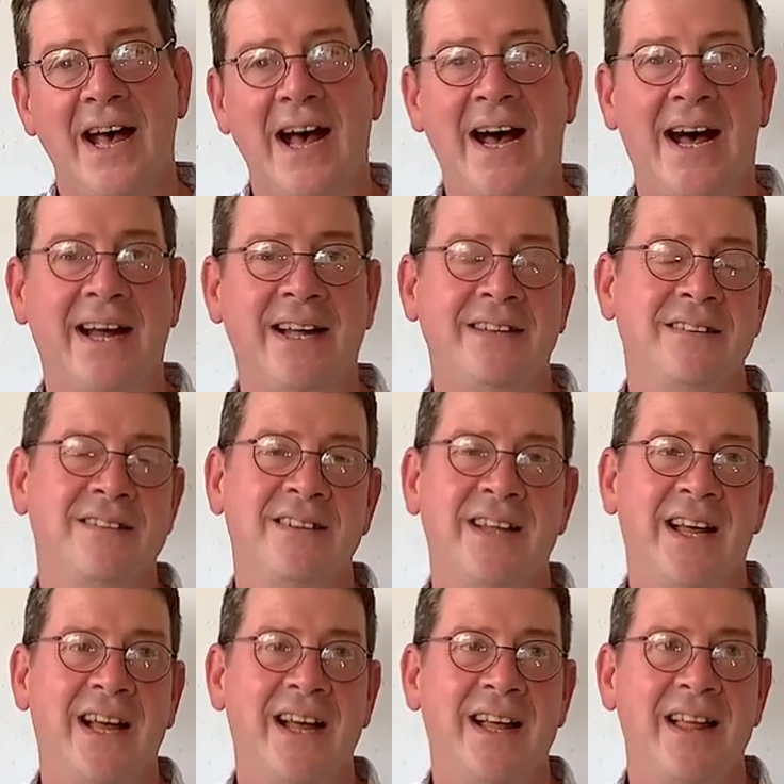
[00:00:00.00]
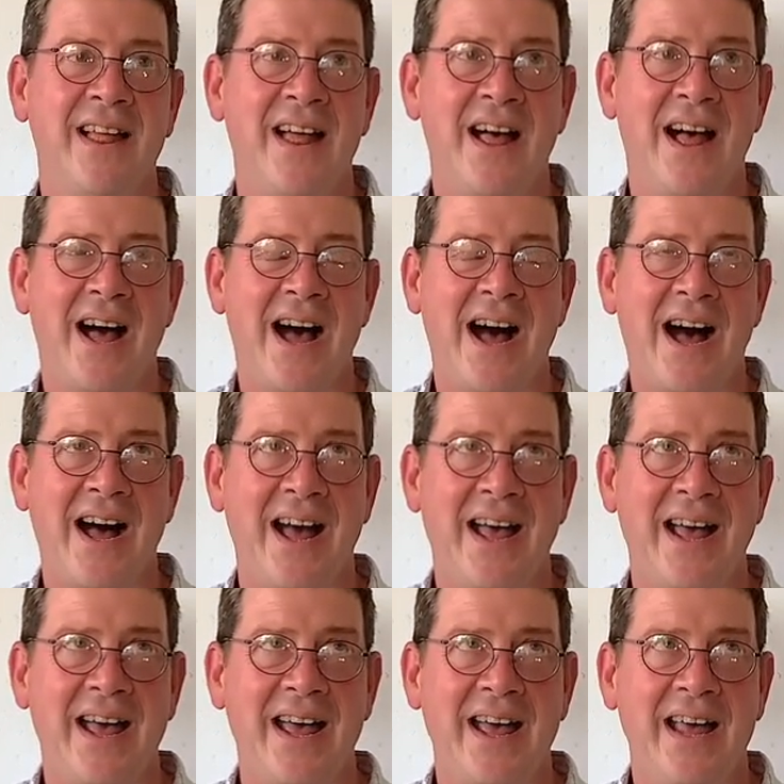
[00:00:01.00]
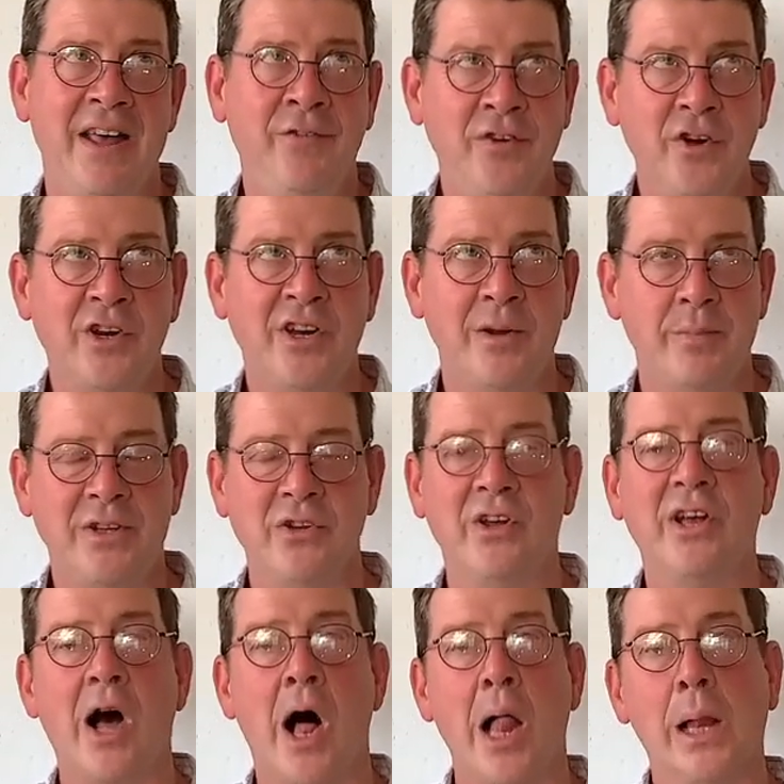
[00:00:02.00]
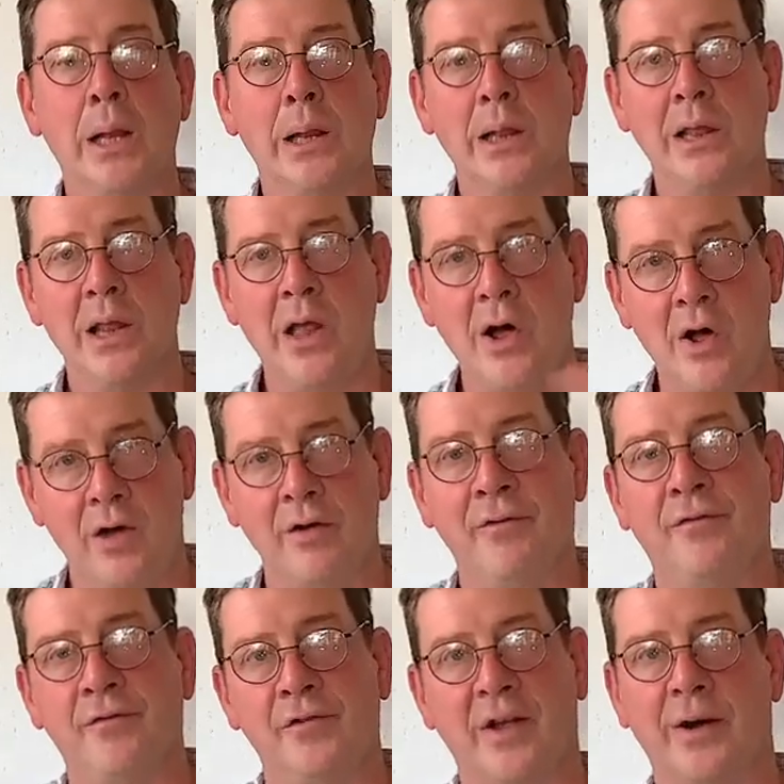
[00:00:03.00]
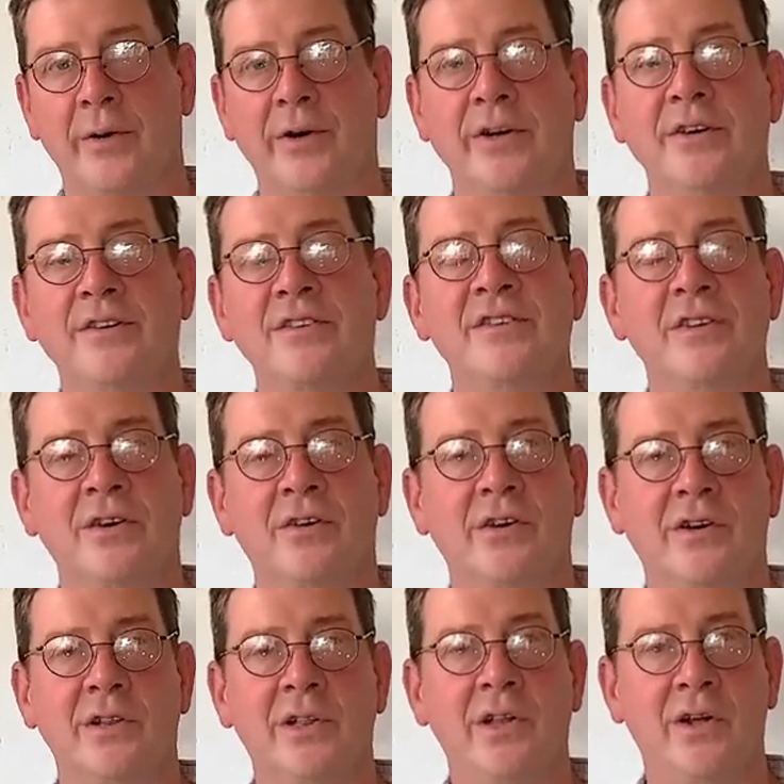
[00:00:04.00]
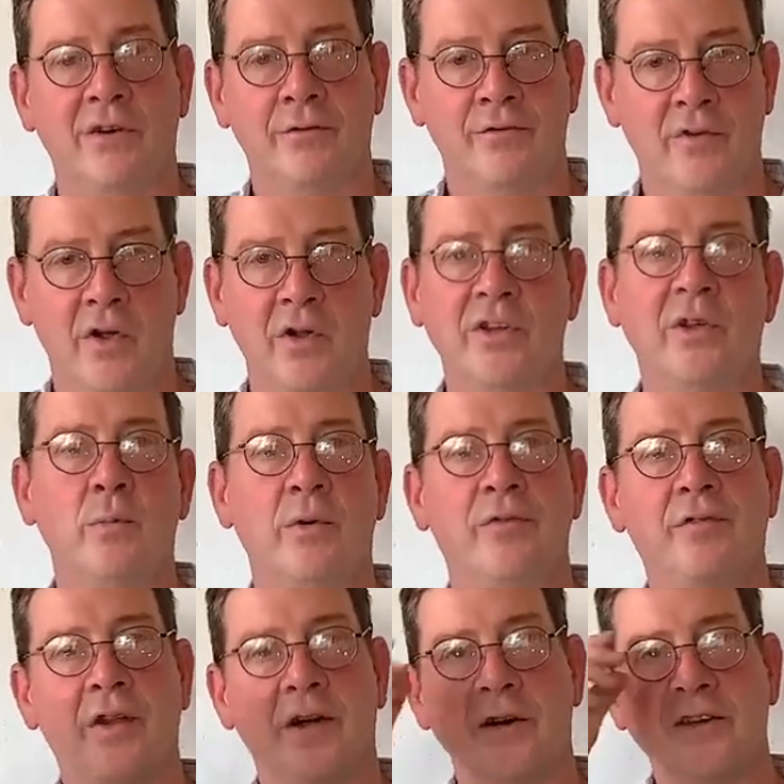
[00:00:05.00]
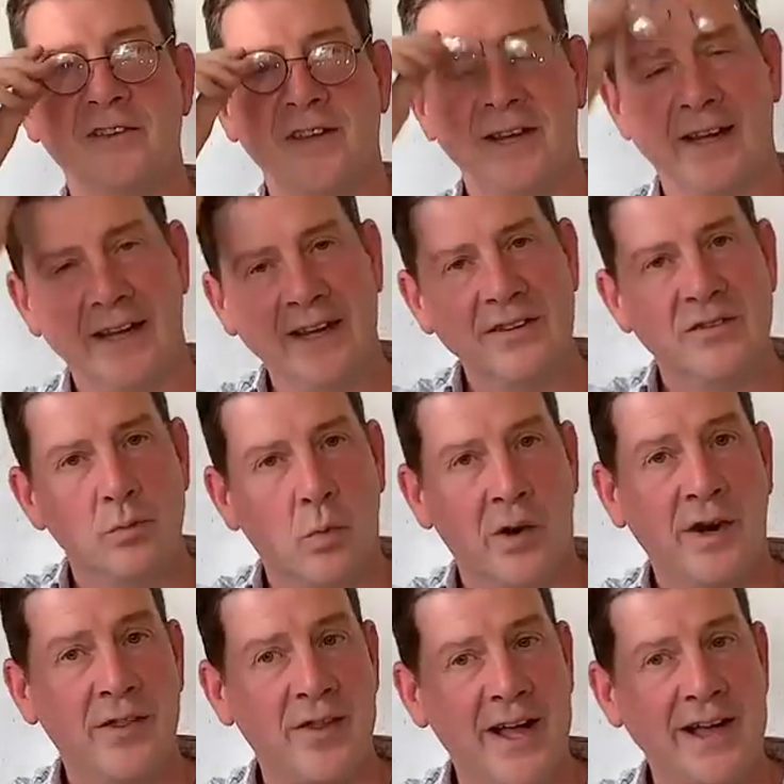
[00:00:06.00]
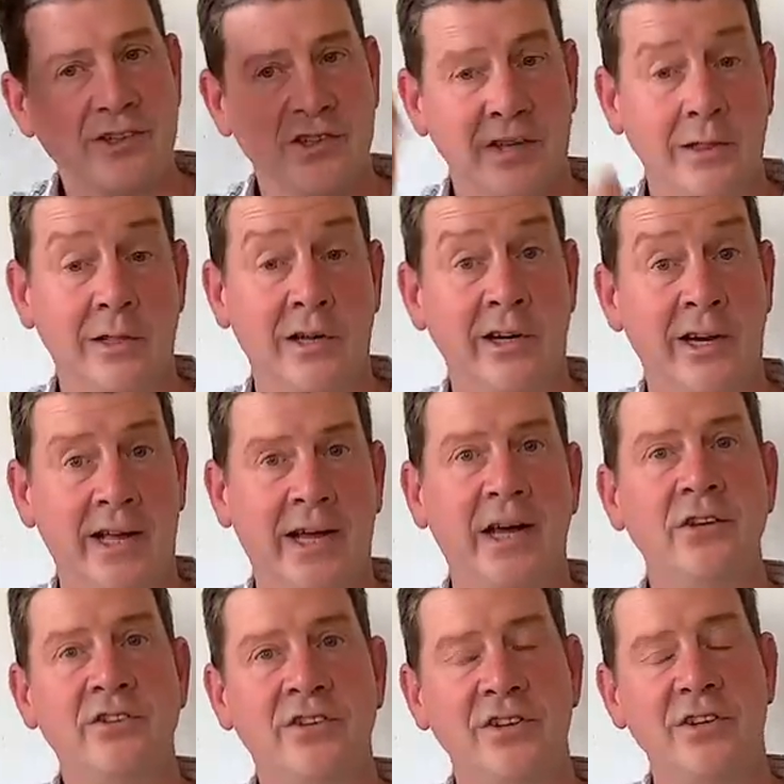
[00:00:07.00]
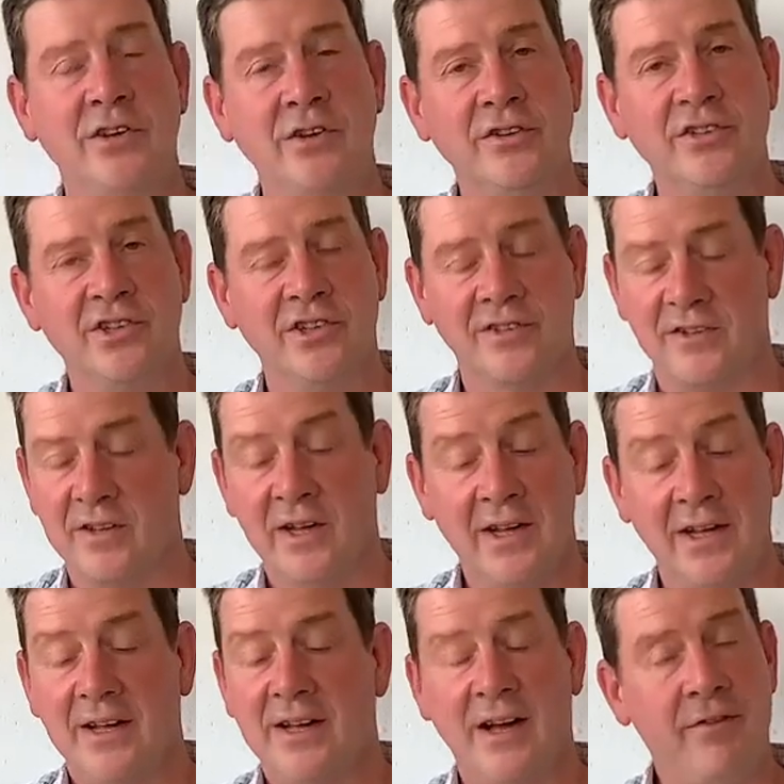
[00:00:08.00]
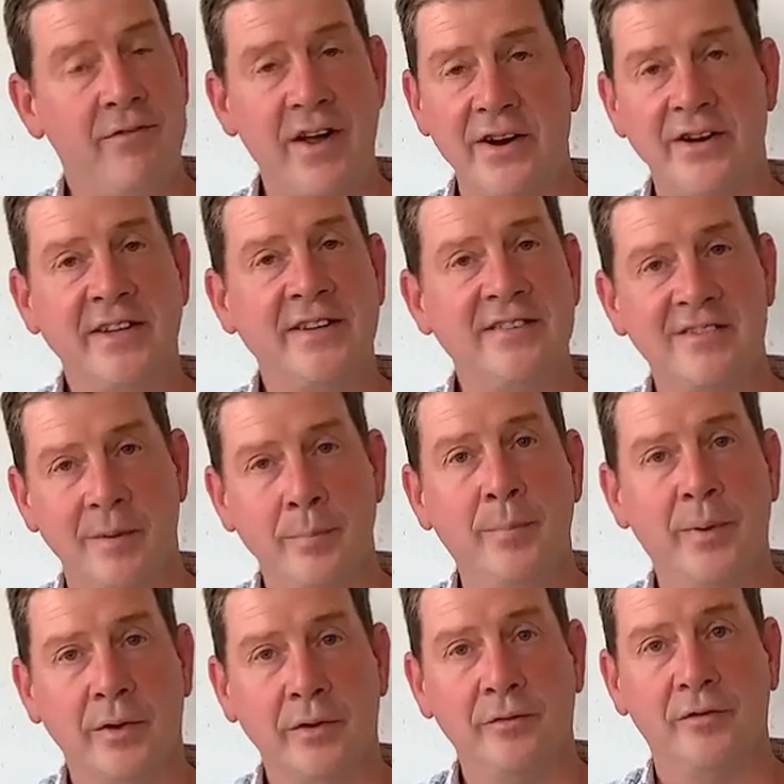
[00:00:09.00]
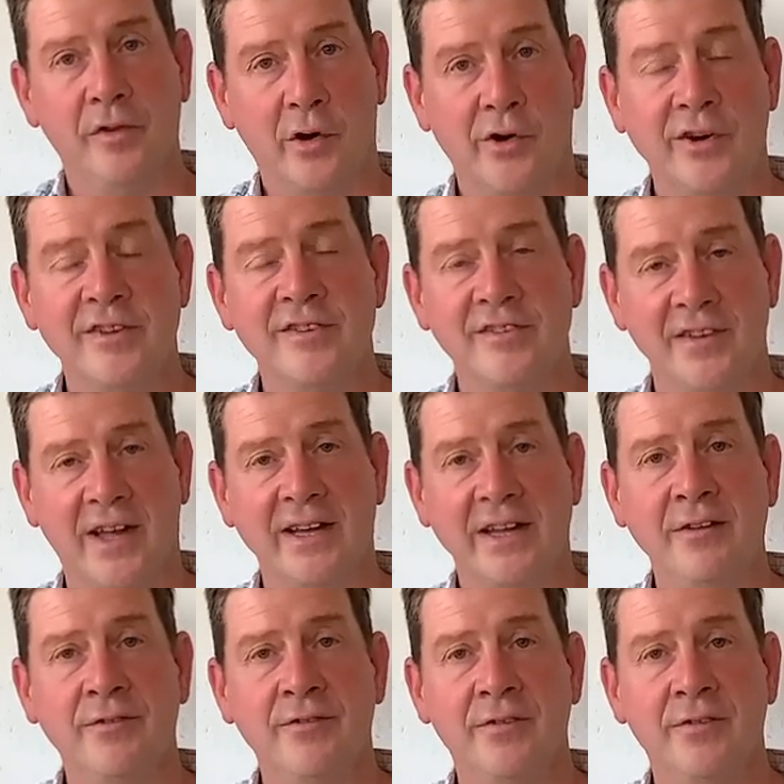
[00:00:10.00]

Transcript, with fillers: And if you're going to be doing a lot of flowers or a lot of volume of flowers, then it is worth actually learning how to use just a very simple florist knife.